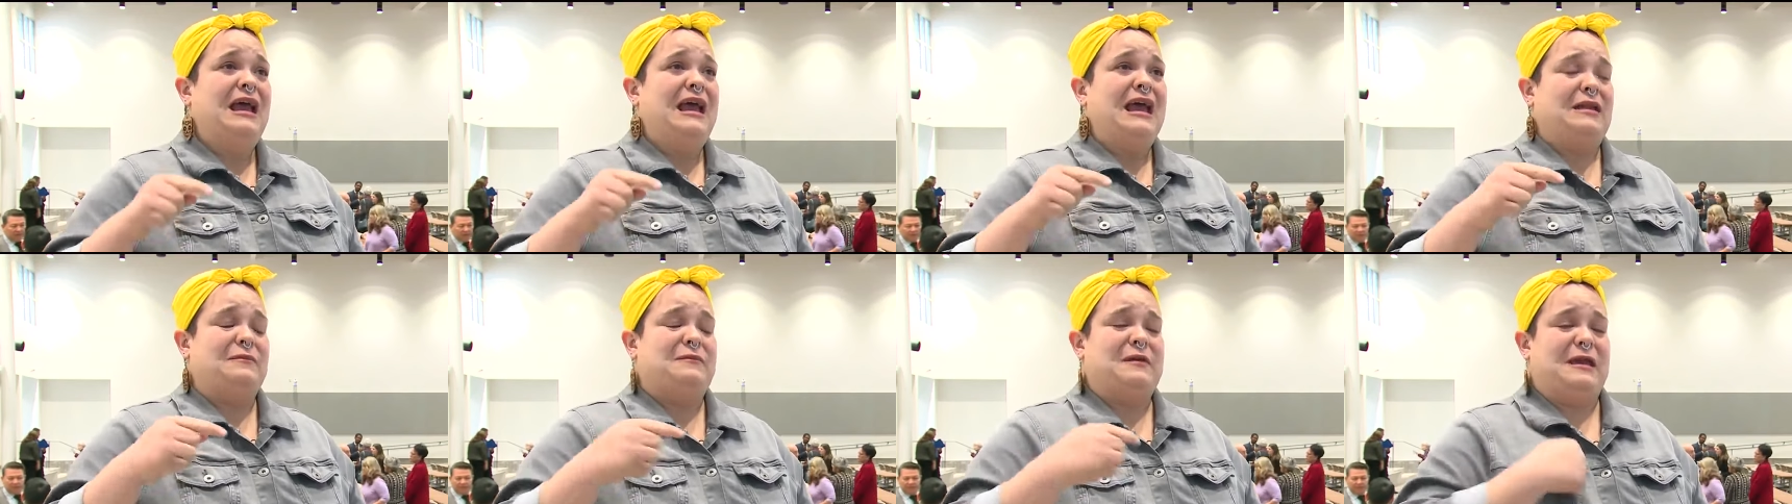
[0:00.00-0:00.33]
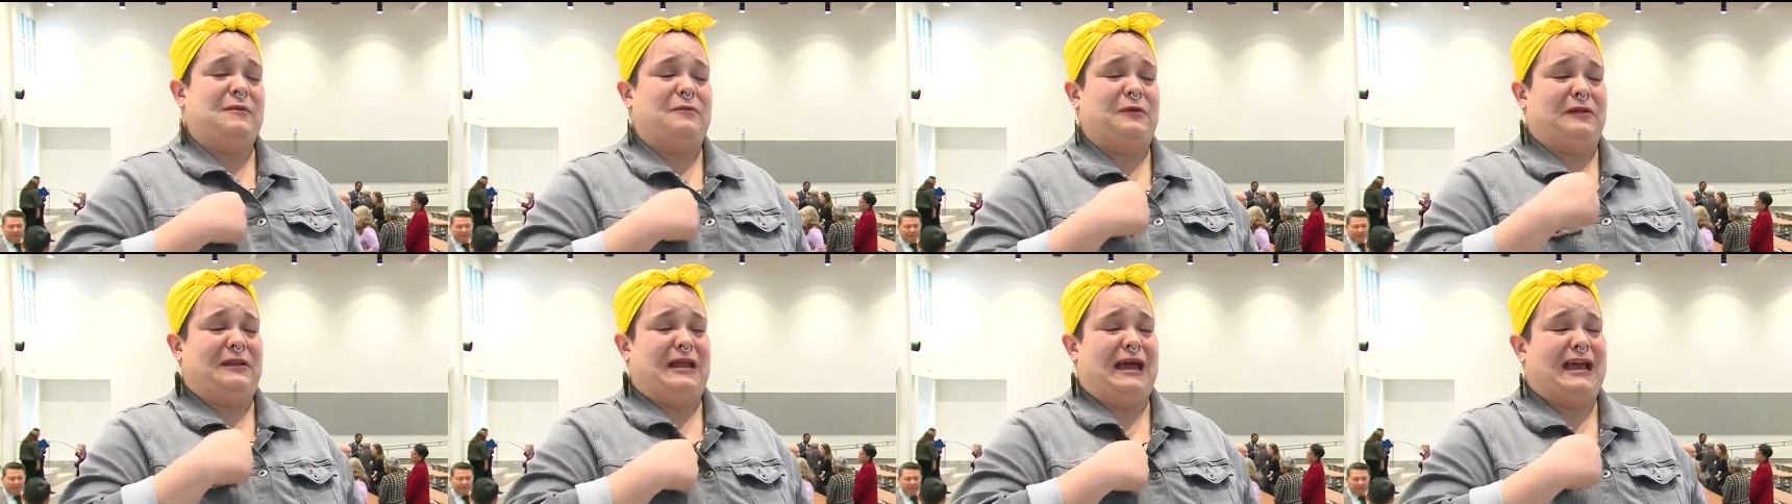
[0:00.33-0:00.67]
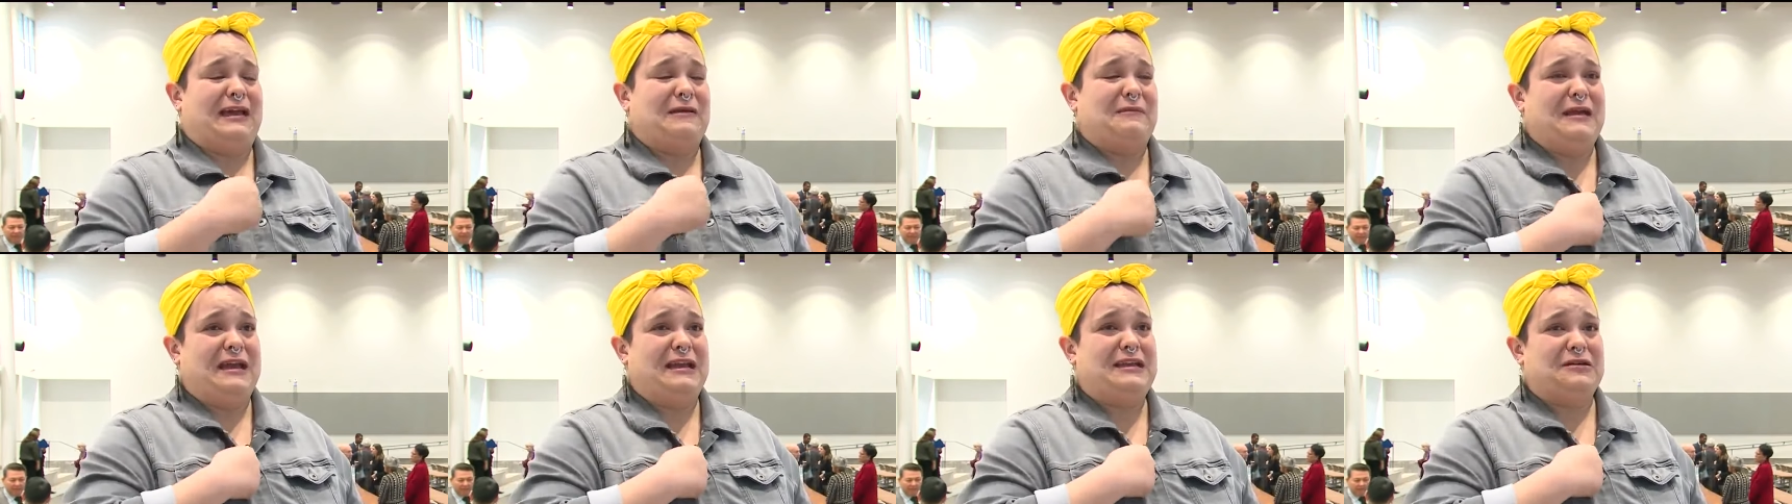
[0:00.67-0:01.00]
And people
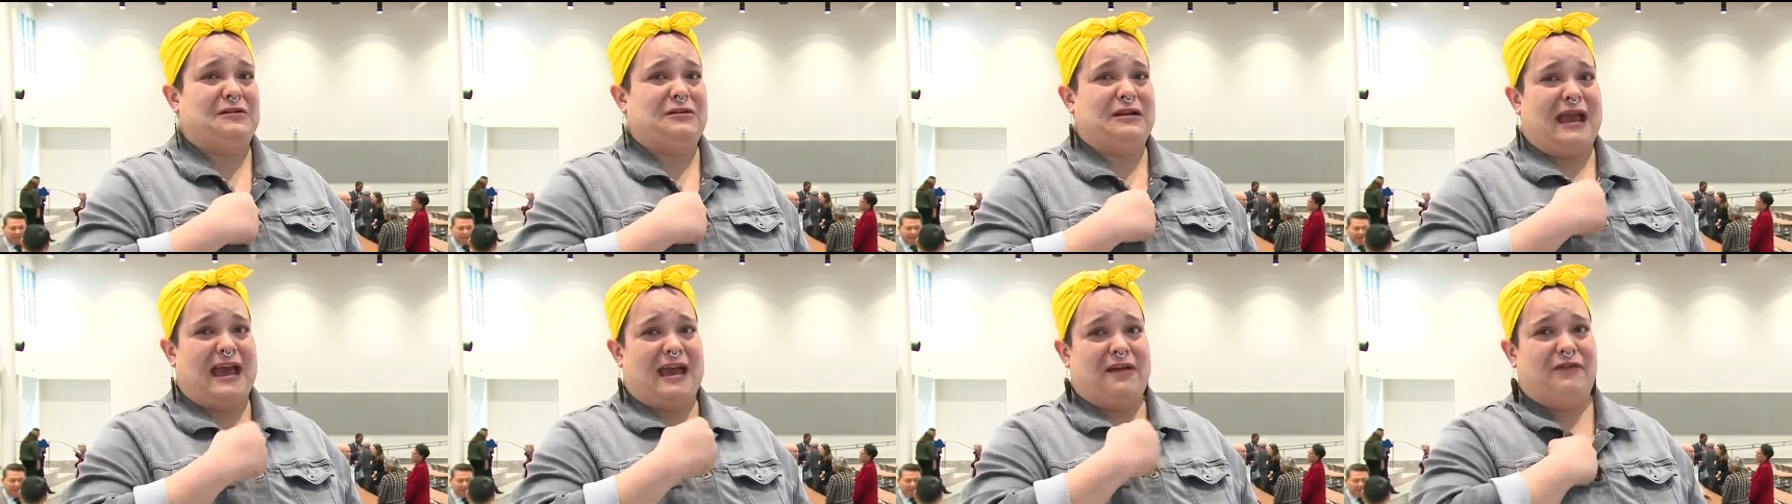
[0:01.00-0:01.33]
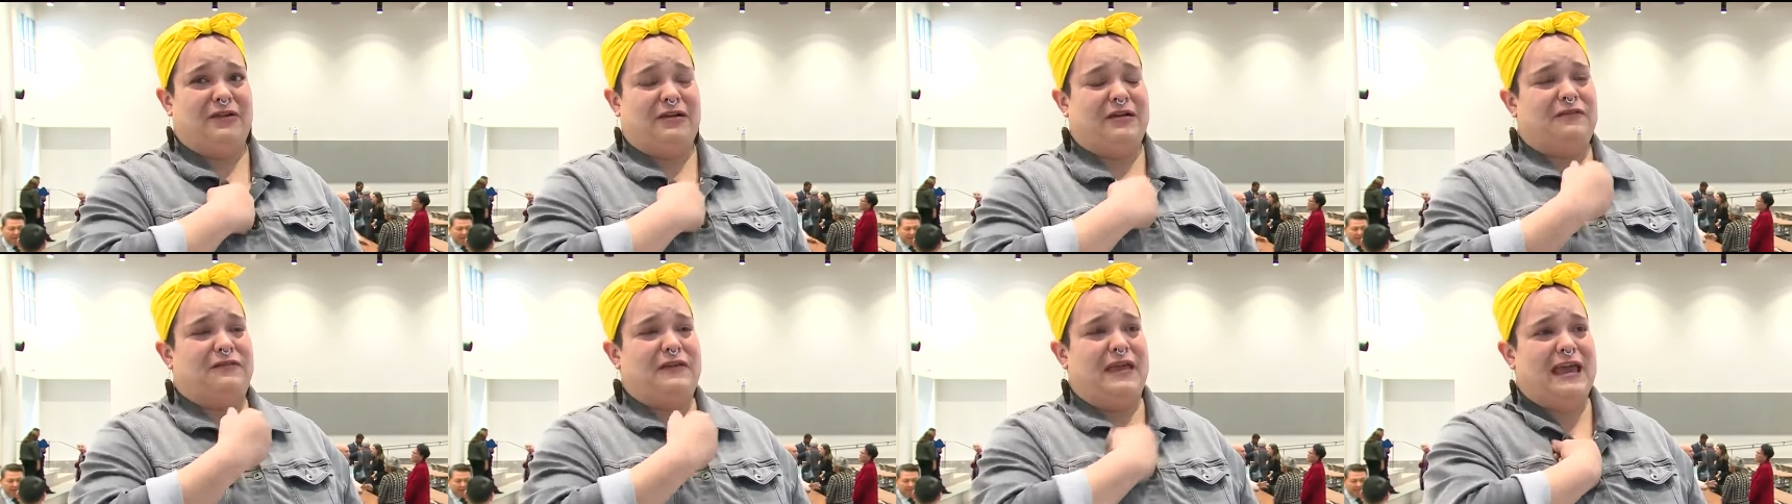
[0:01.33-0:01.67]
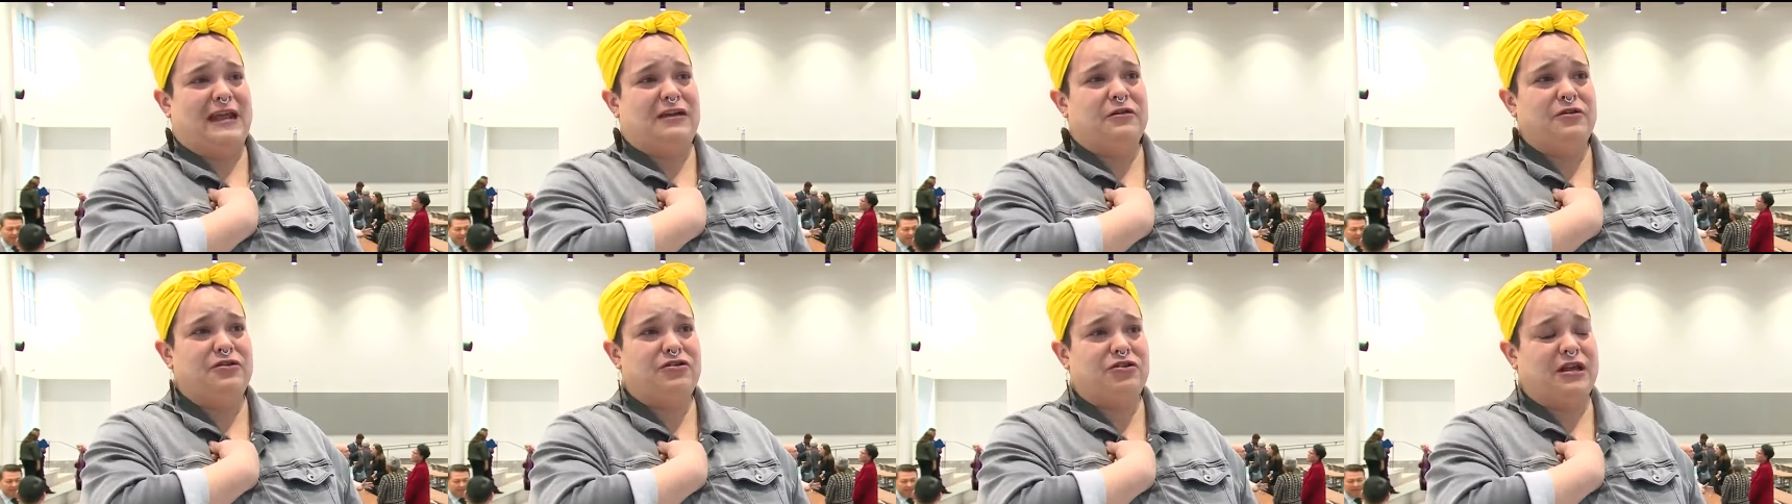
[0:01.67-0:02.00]
like me don't have enough
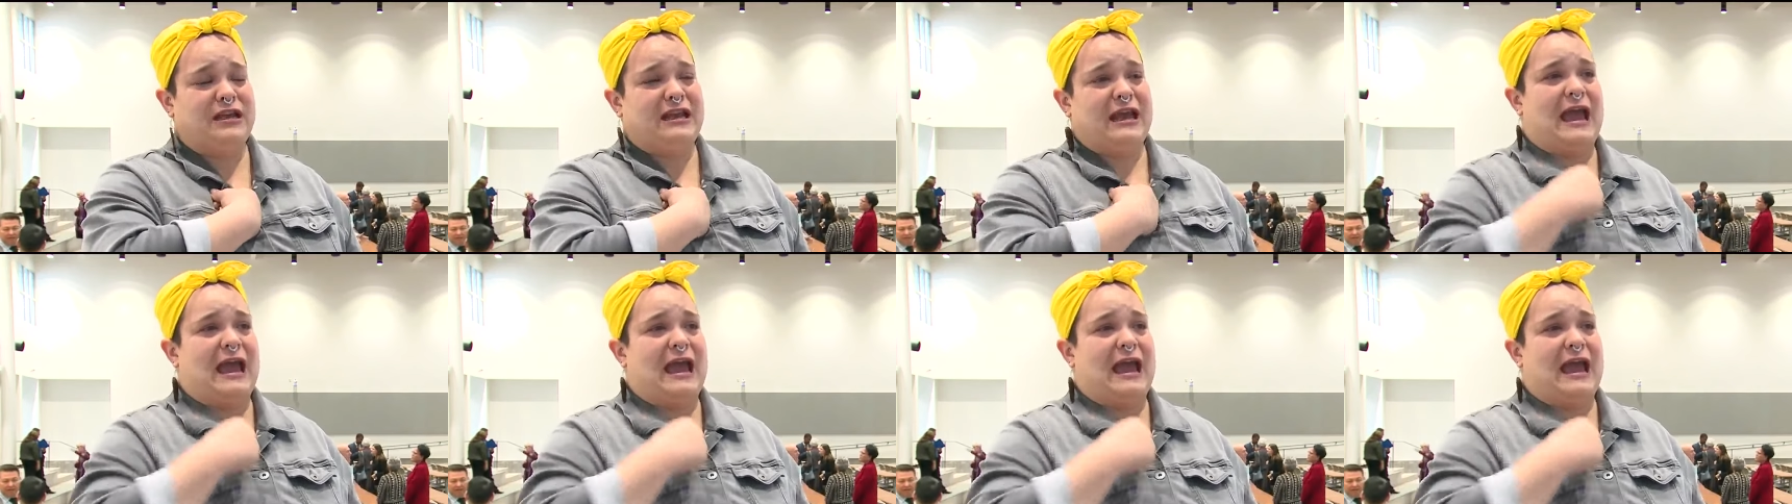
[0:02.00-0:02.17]
energy